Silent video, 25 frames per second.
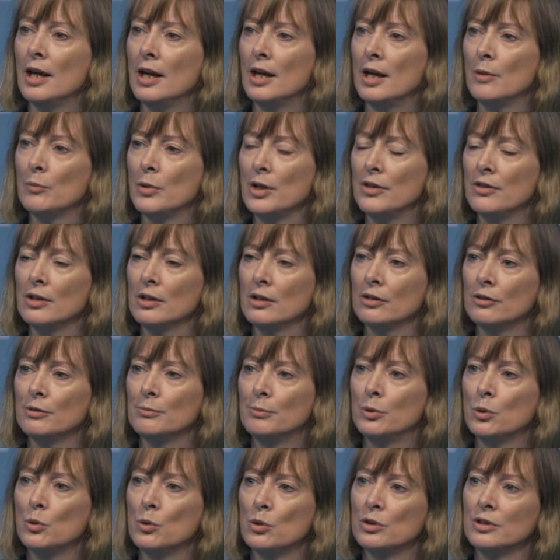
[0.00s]
And we think it's
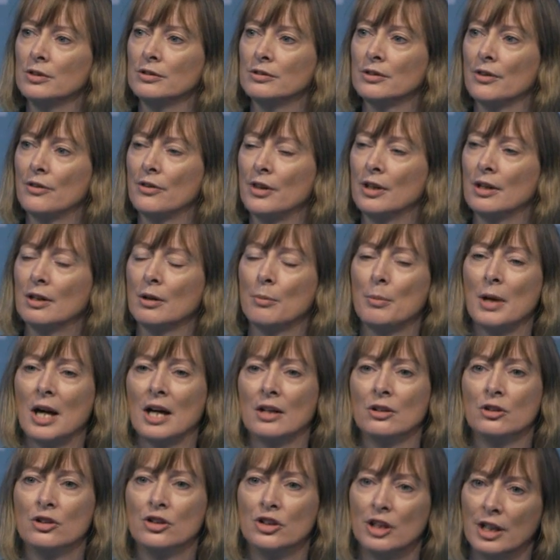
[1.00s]
important to think
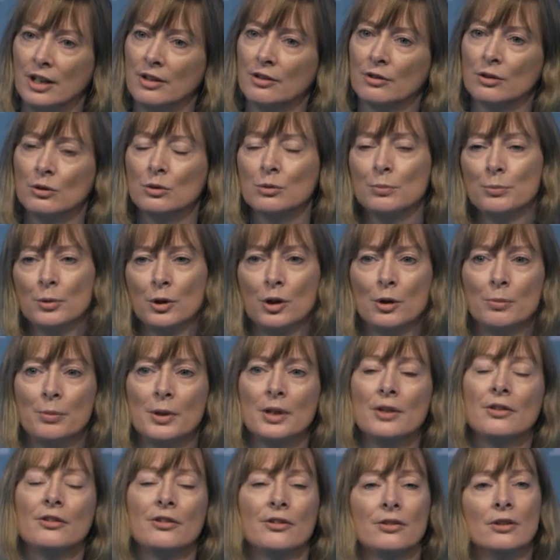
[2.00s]
about general
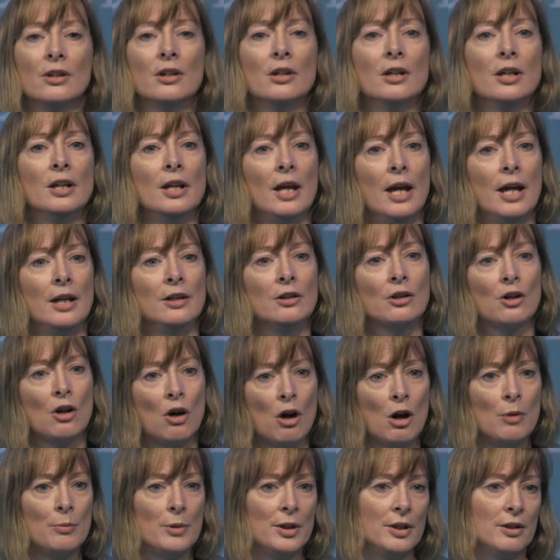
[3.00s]
purpose and
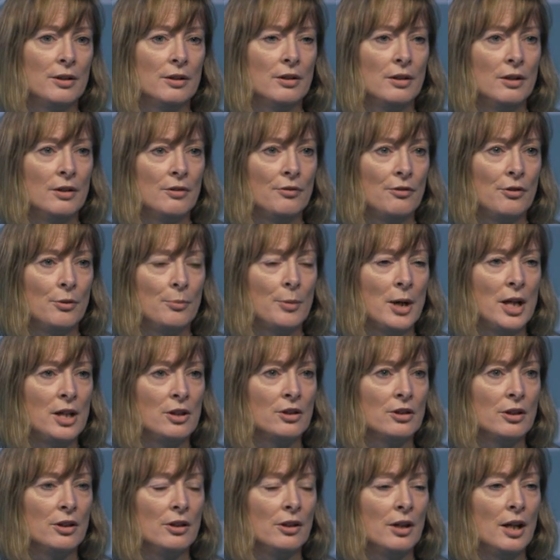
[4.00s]
common
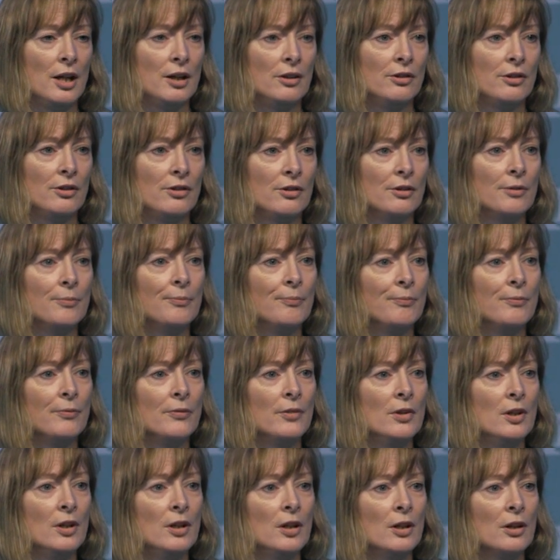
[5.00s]
information needs.
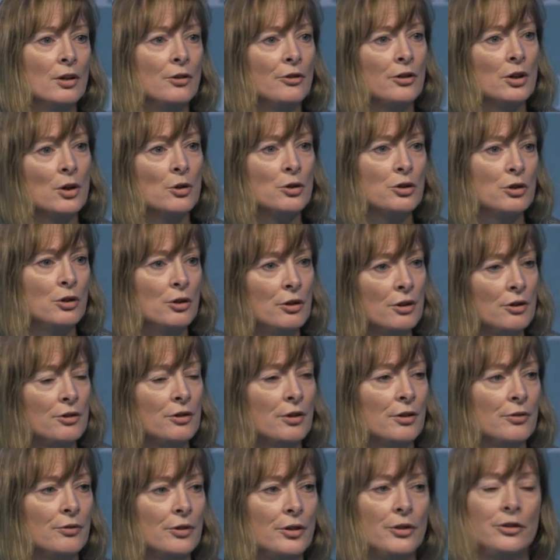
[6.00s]
Because the
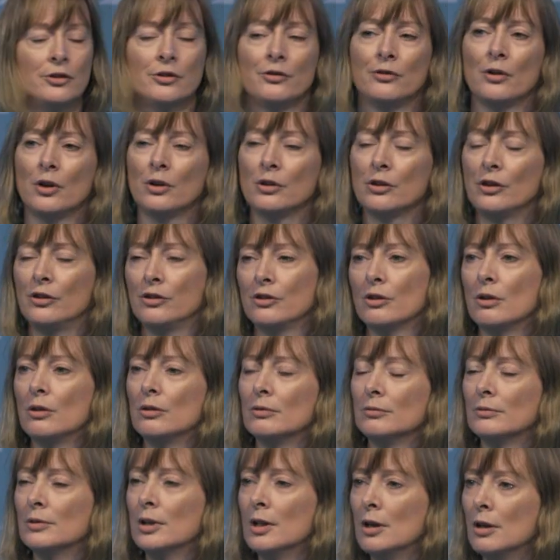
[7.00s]
alternative is to focus
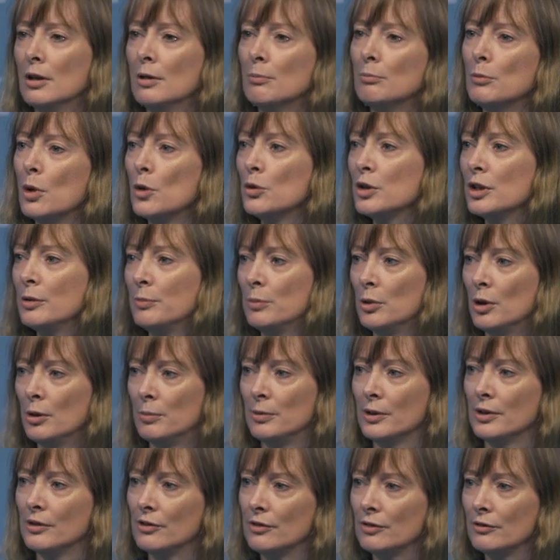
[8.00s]
on
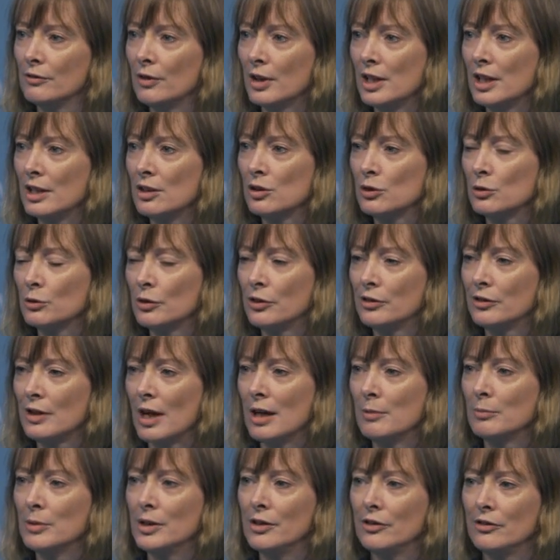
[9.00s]
multi-purpose financial
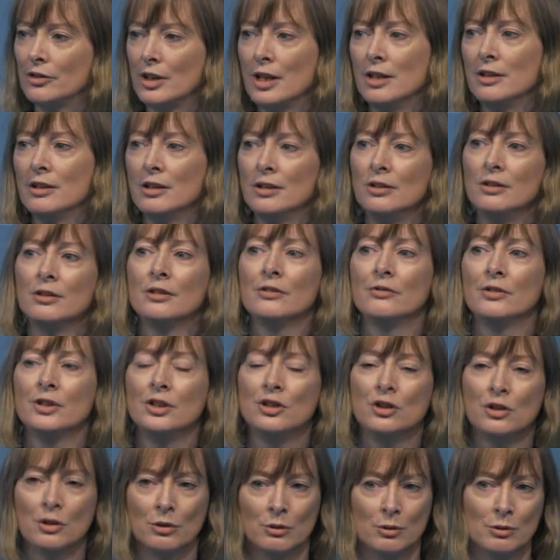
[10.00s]
statements and
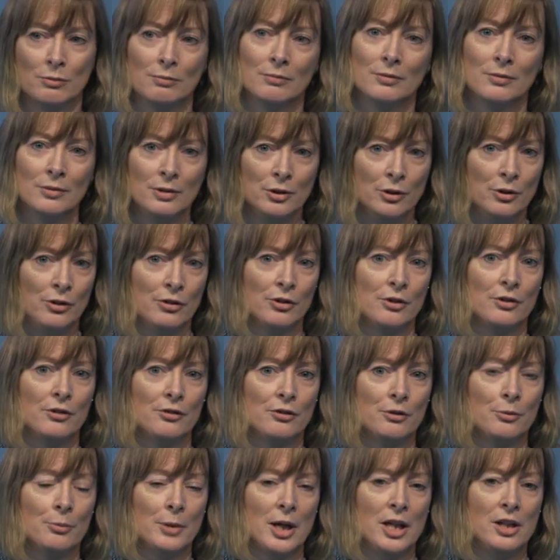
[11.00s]
individual user
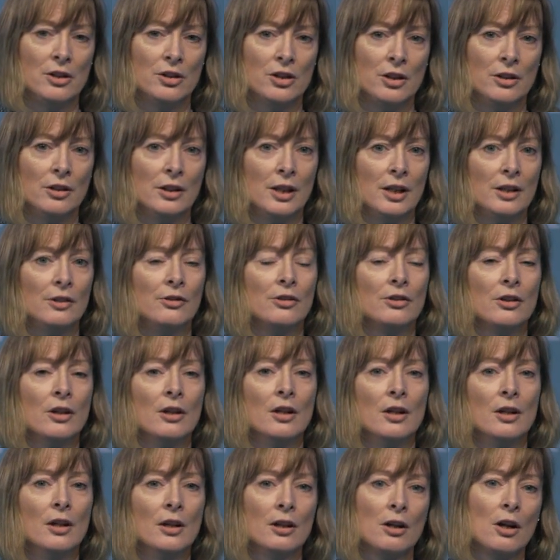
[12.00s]
information needs.
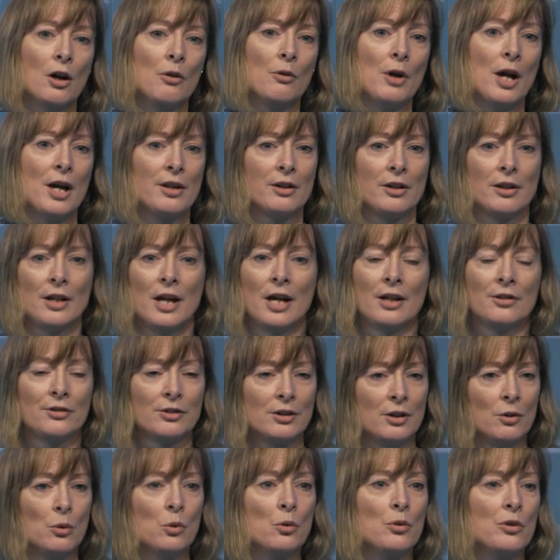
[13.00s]
Go around and
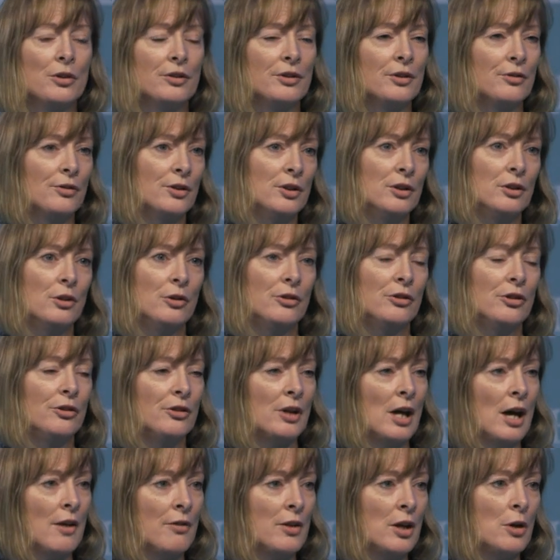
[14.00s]
ask all the different users
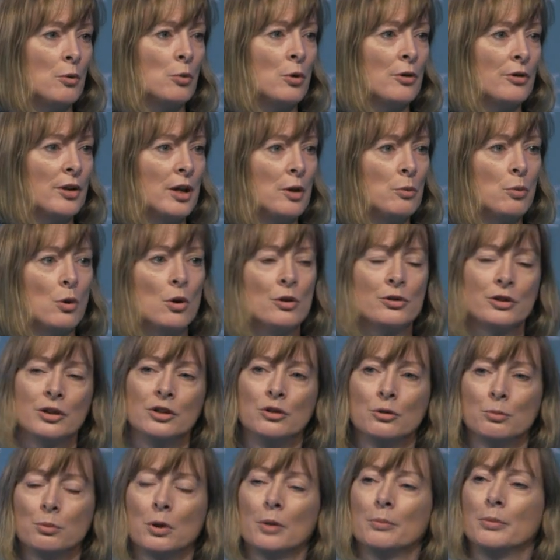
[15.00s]
out there what they want,
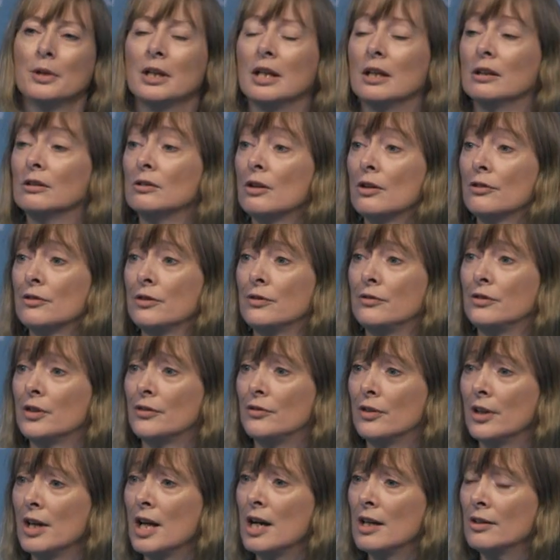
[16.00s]
and you'll probably get lots of
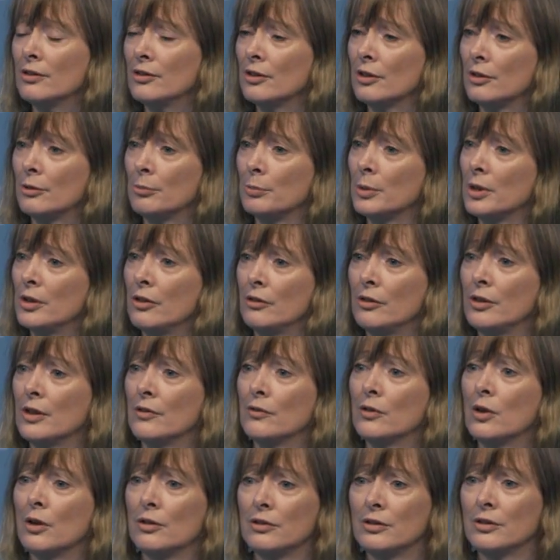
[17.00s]
different answers because
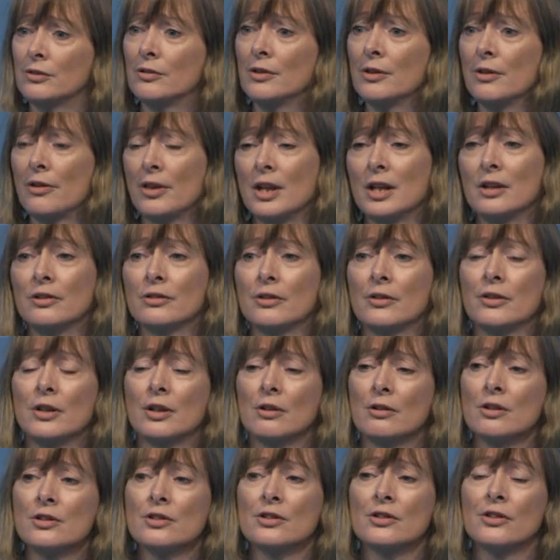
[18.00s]
they've got different things that
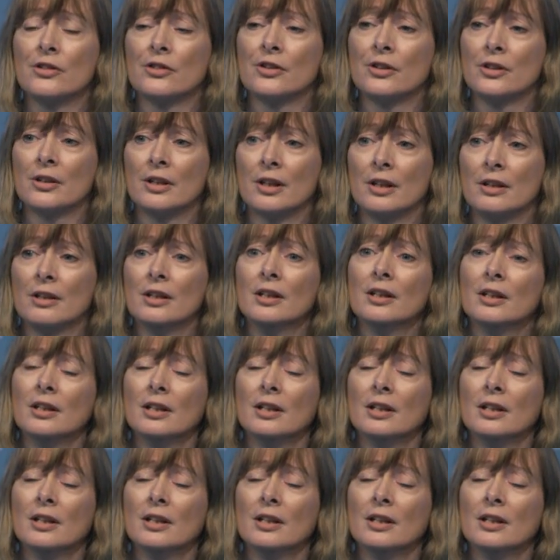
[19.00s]
they're interested in.